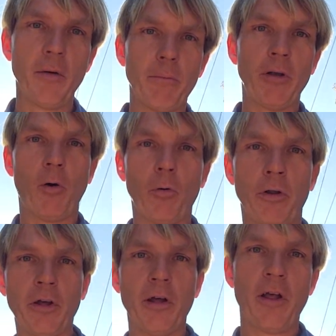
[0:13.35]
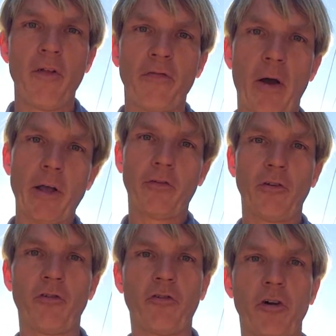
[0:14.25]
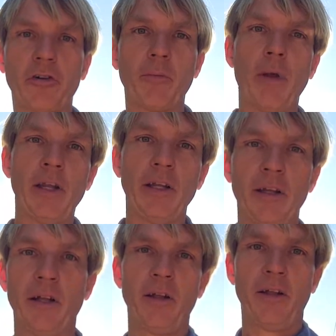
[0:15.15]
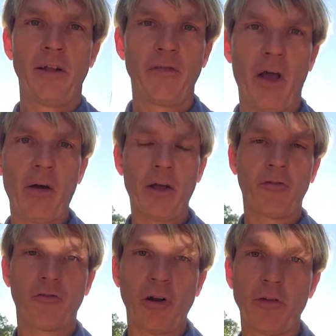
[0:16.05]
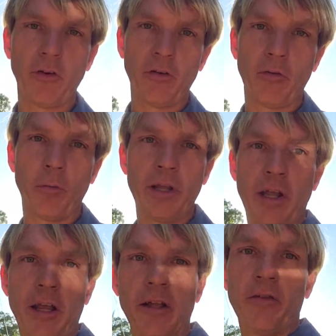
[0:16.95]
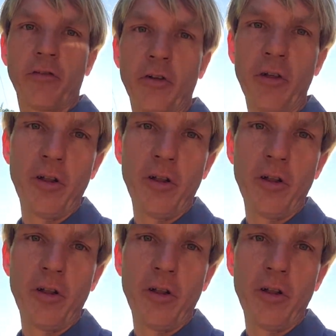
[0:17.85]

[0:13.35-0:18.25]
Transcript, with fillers: Behold, thou hast instructed many, and thou hast strengthened the weak hands.